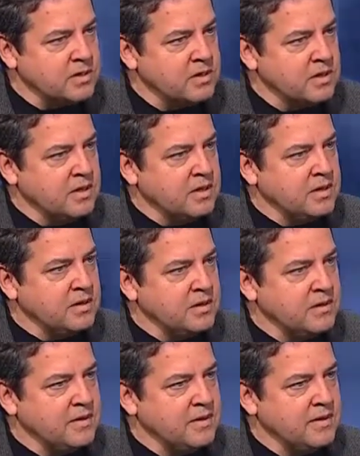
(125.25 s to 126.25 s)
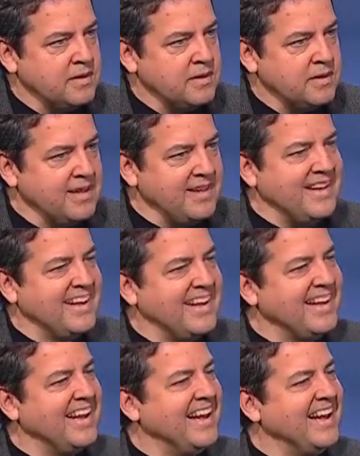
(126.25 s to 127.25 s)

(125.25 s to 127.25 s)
It means the team is not playing that well.